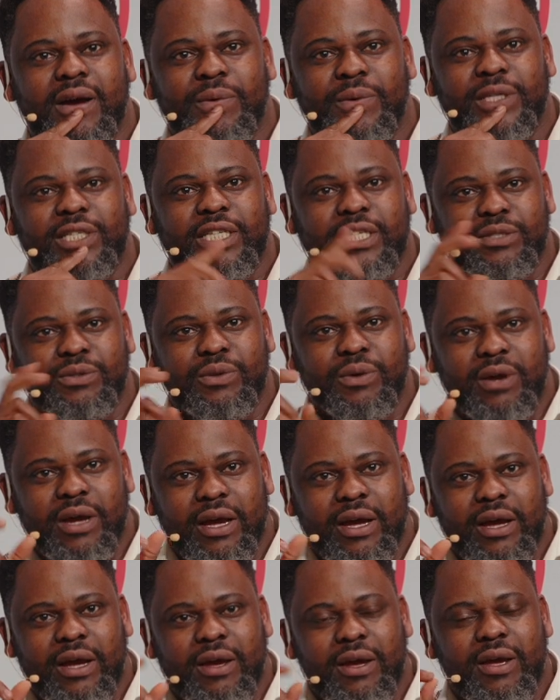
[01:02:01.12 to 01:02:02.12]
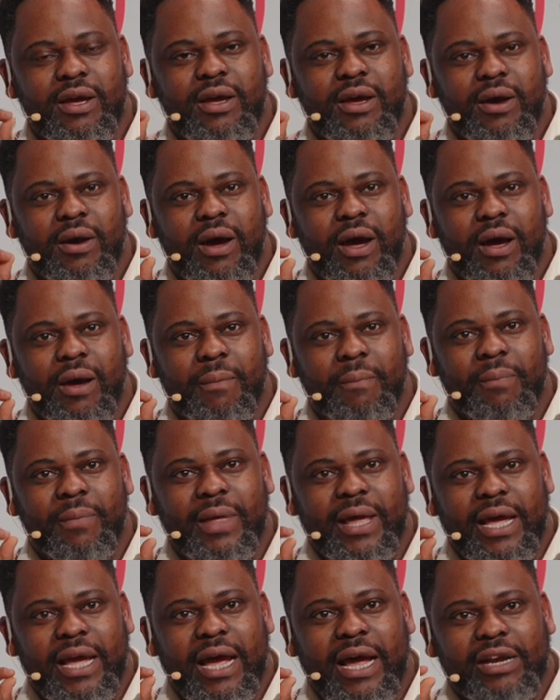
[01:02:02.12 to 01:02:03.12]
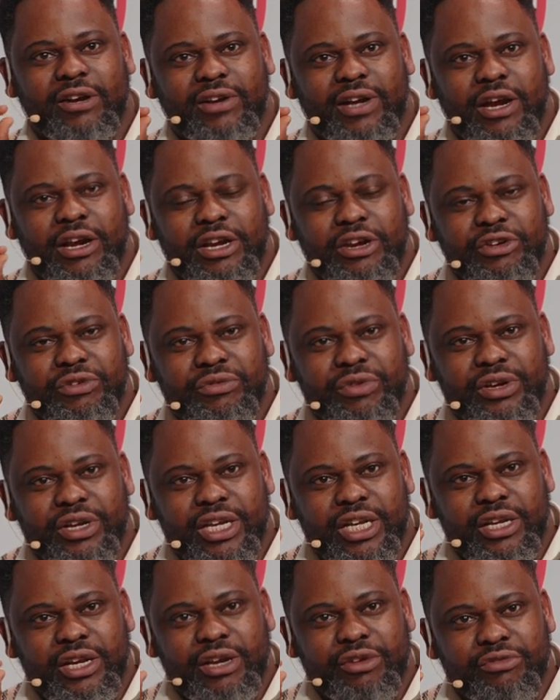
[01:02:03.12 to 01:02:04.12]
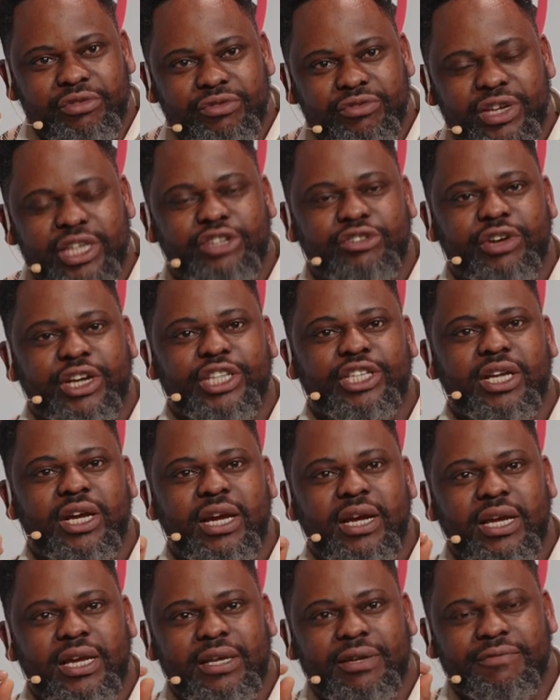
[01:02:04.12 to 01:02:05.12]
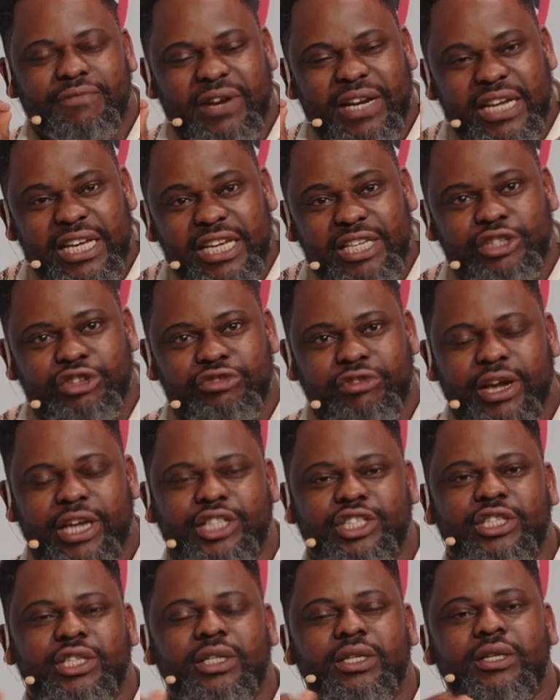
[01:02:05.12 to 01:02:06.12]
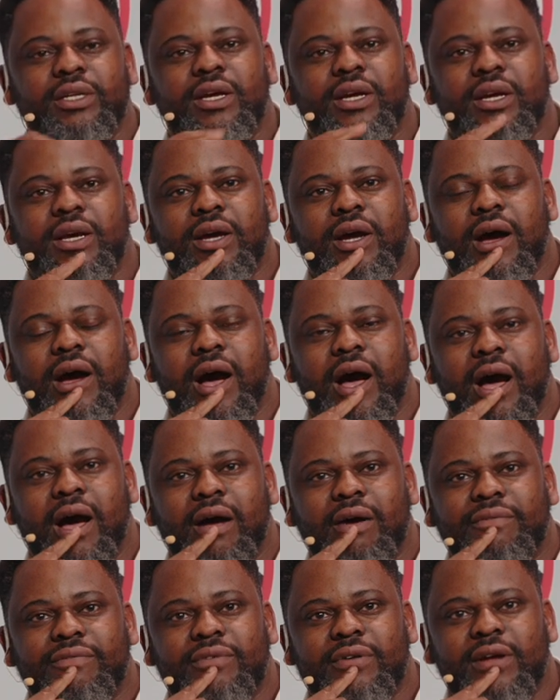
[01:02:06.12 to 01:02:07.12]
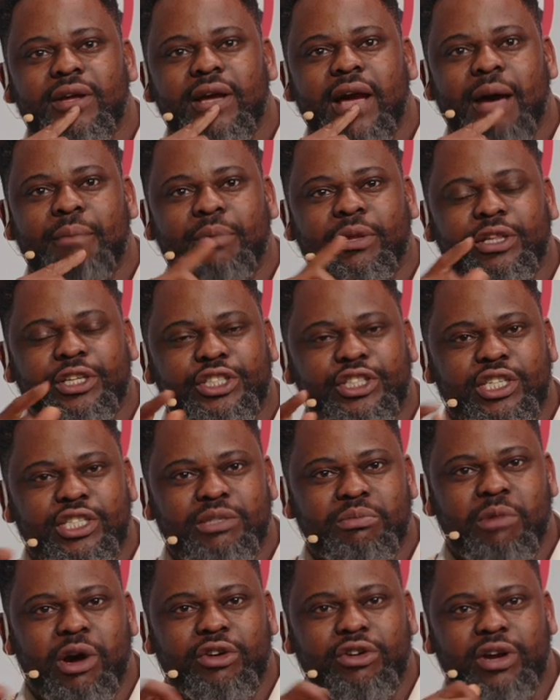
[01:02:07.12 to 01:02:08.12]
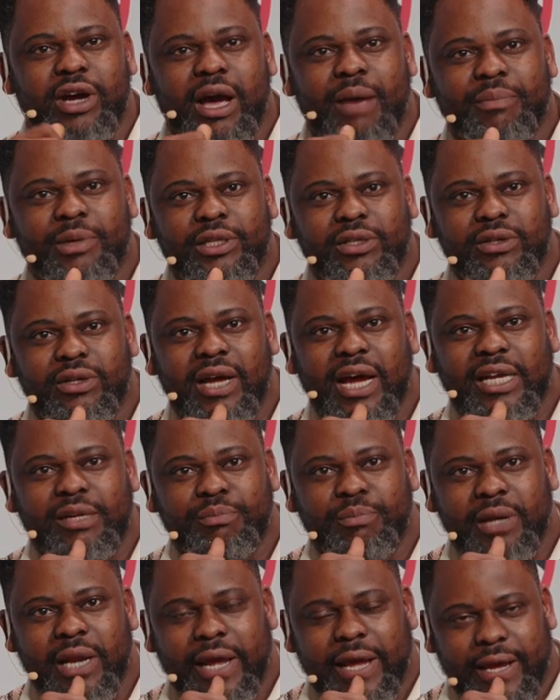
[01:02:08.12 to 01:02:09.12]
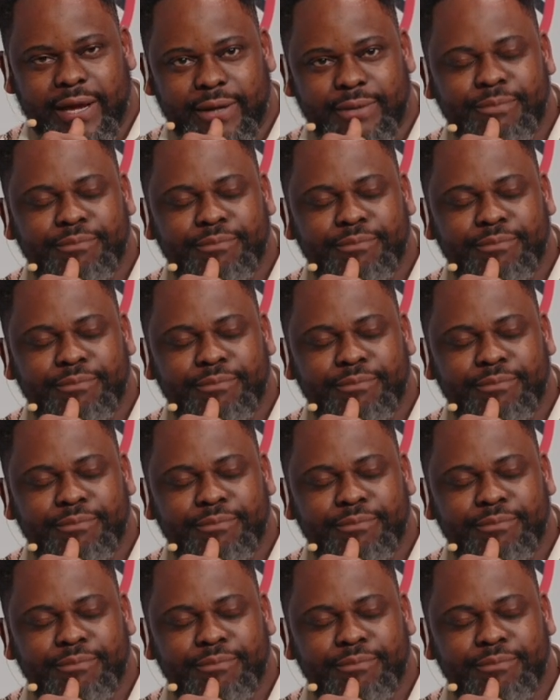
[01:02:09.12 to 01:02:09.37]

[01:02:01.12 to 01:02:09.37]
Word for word: which is um, another a, reiteration, a different iteration of abolition's moral capital at play.